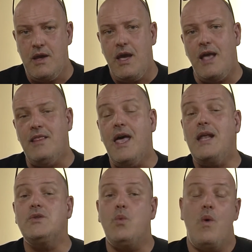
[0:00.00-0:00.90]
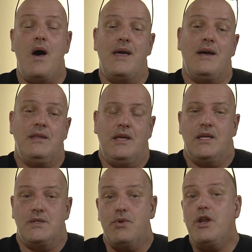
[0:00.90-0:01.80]
And that is why I think
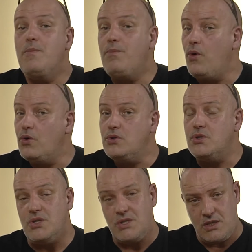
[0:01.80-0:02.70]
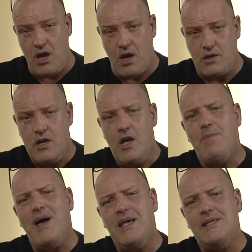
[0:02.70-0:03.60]
it's really important to start
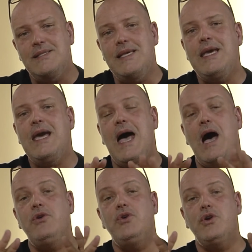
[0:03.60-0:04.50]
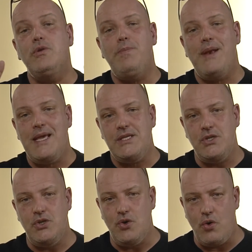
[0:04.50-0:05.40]
by seeing how you can place
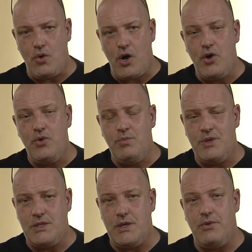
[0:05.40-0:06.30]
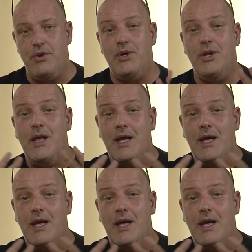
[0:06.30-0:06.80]
your own material